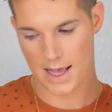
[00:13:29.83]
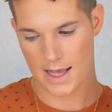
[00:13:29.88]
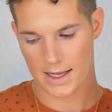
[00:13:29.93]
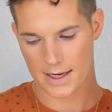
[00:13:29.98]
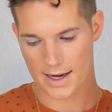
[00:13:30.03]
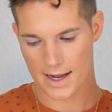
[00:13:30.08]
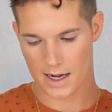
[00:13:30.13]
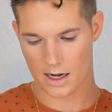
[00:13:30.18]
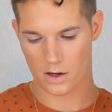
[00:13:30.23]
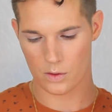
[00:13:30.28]

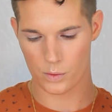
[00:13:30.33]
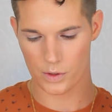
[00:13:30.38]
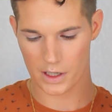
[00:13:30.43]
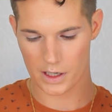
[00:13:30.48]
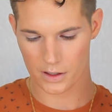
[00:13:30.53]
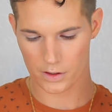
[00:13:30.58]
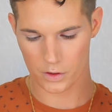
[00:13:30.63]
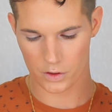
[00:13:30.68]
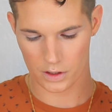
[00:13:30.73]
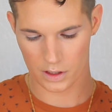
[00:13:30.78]
Now we
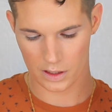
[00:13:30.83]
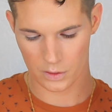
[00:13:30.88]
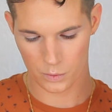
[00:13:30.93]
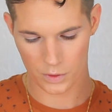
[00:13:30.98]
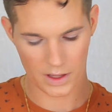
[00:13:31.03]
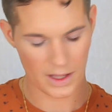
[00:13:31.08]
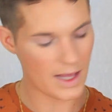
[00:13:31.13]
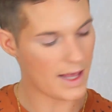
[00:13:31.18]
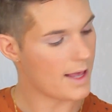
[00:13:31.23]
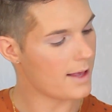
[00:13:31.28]
are going in
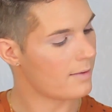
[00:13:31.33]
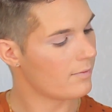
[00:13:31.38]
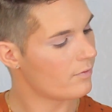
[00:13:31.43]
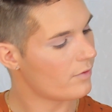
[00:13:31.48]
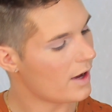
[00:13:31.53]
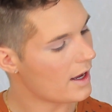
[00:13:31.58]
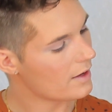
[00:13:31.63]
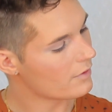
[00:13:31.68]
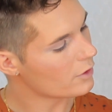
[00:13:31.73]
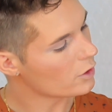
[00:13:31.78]
with the
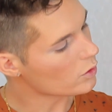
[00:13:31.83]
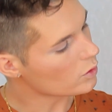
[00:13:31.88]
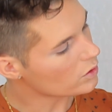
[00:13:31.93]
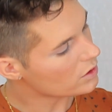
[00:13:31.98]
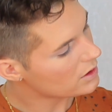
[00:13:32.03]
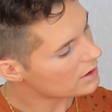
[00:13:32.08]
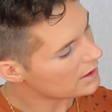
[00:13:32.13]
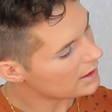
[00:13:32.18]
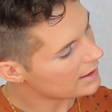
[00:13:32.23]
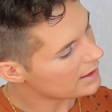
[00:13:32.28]

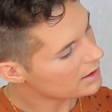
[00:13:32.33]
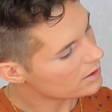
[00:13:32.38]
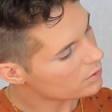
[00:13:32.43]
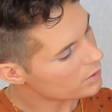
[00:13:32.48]
M506.